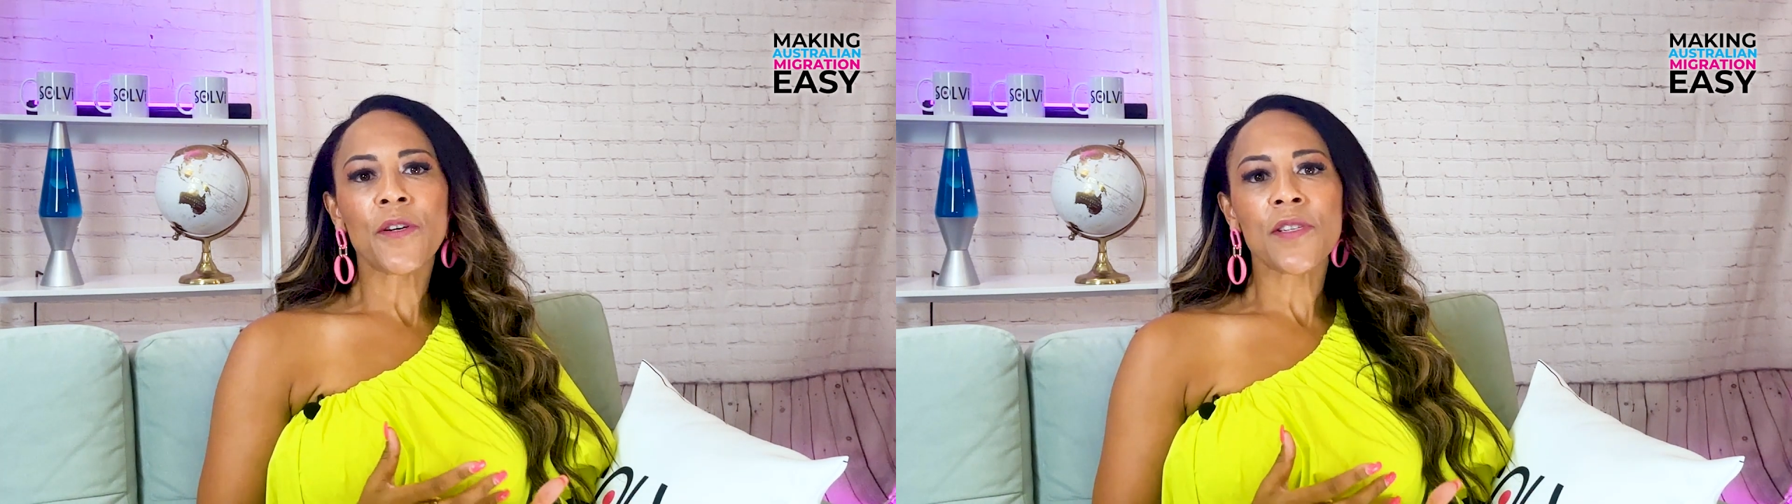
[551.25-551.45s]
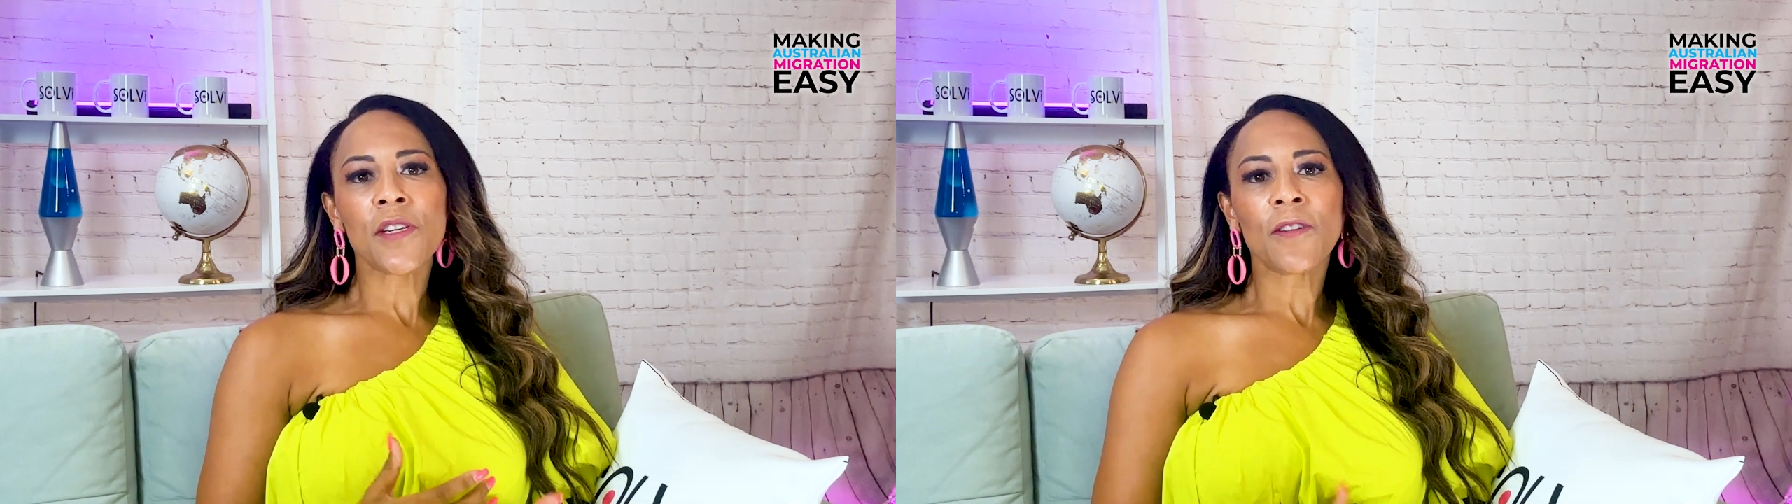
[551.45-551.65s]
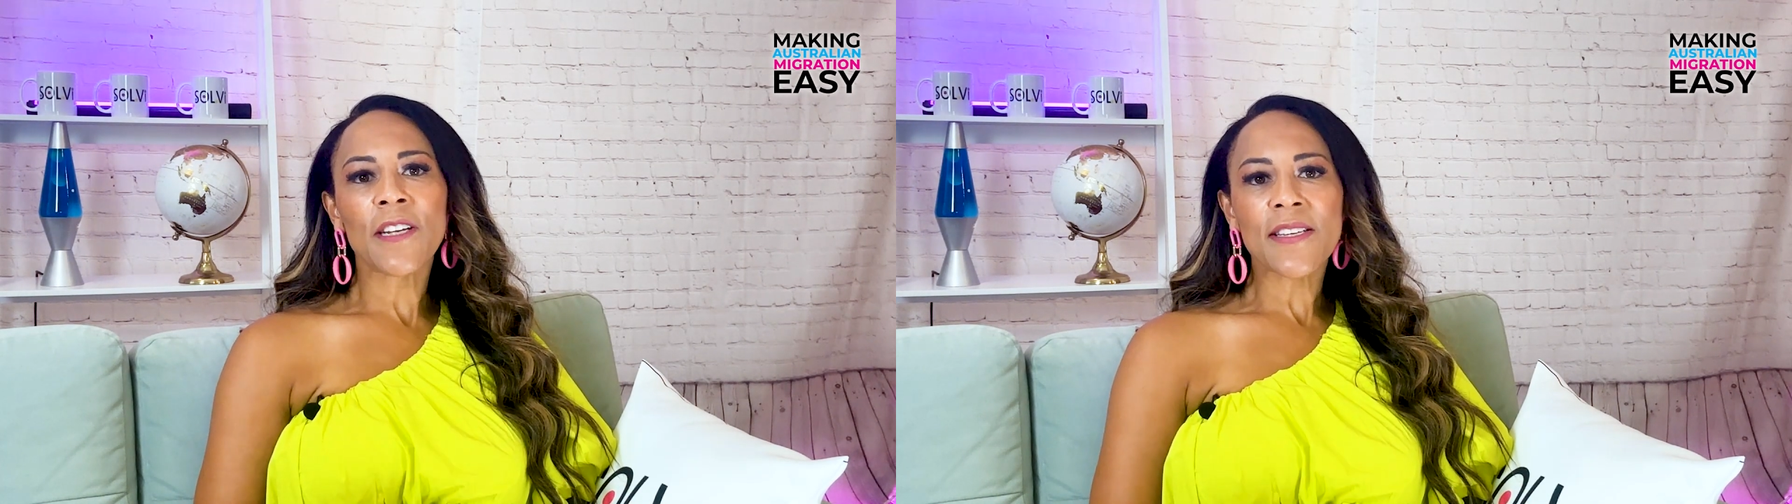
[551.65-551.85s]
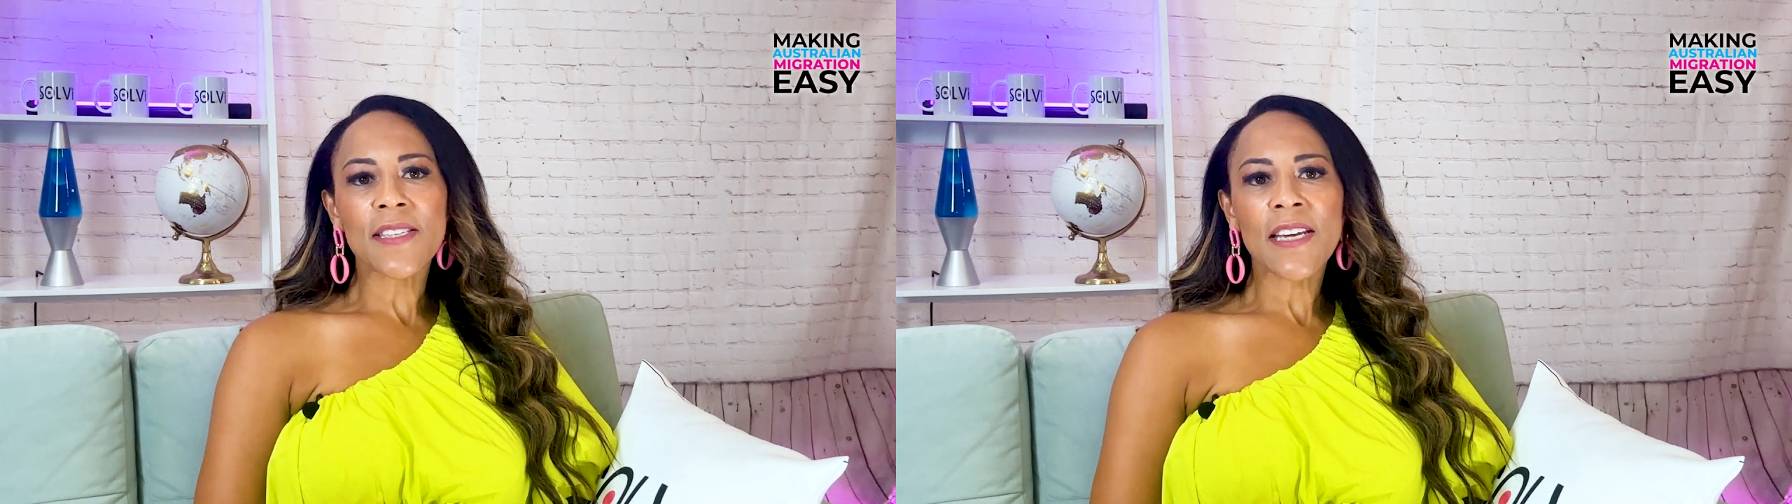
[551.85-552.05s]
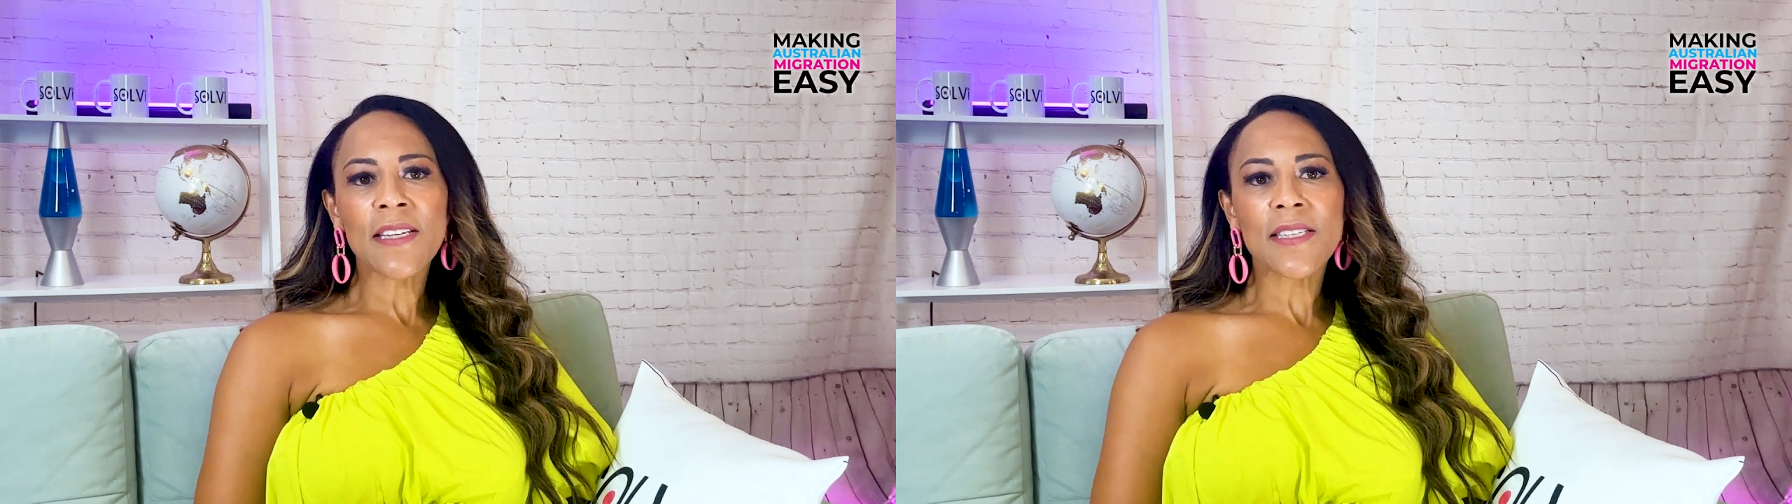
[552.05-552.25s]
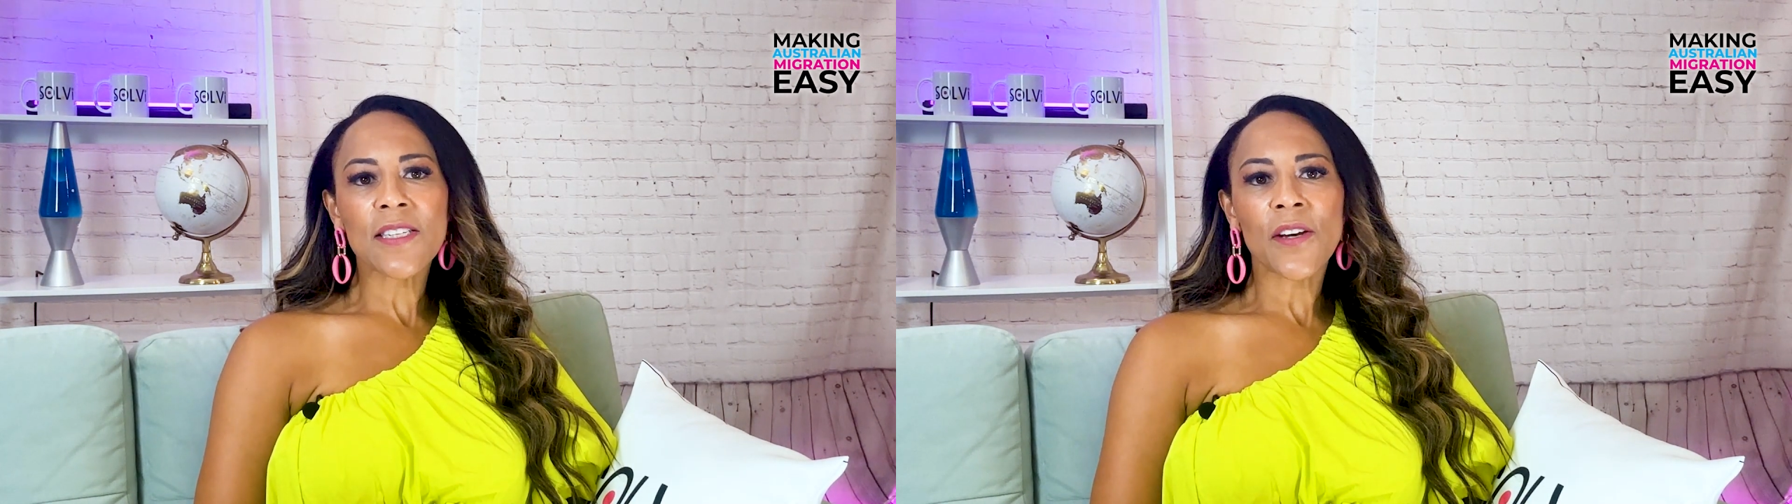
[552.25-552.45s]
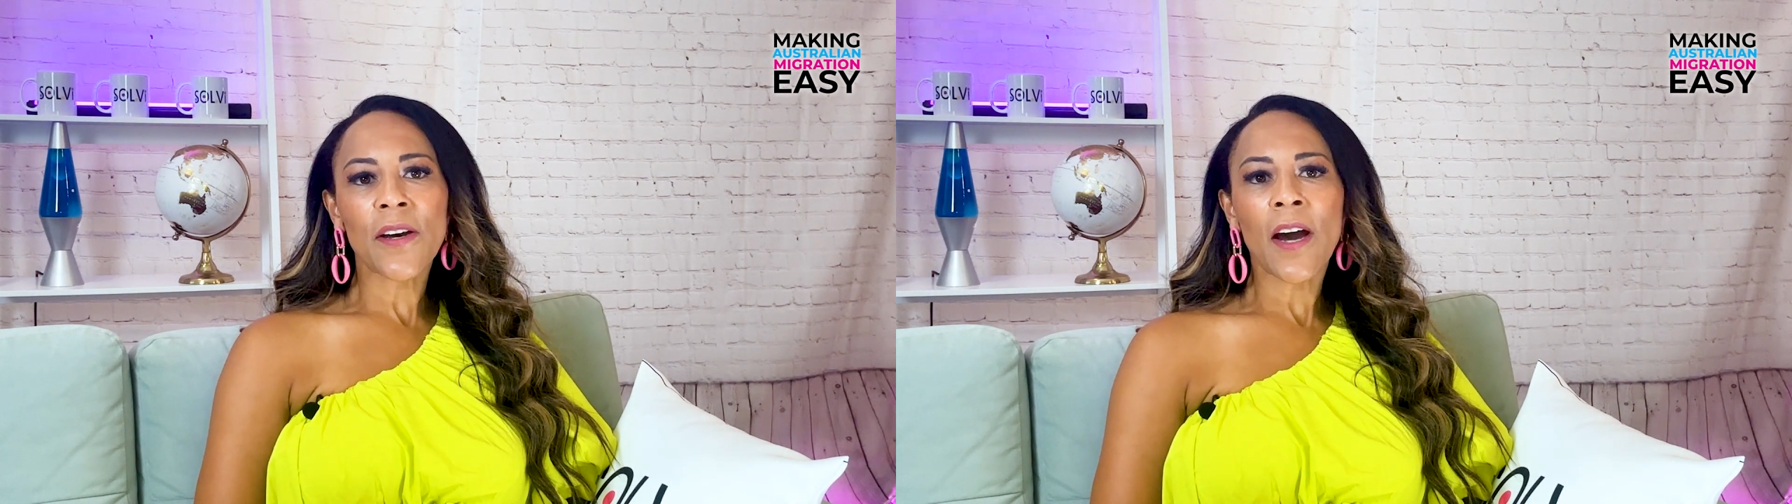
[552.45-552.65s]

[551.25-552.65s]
positively assessed,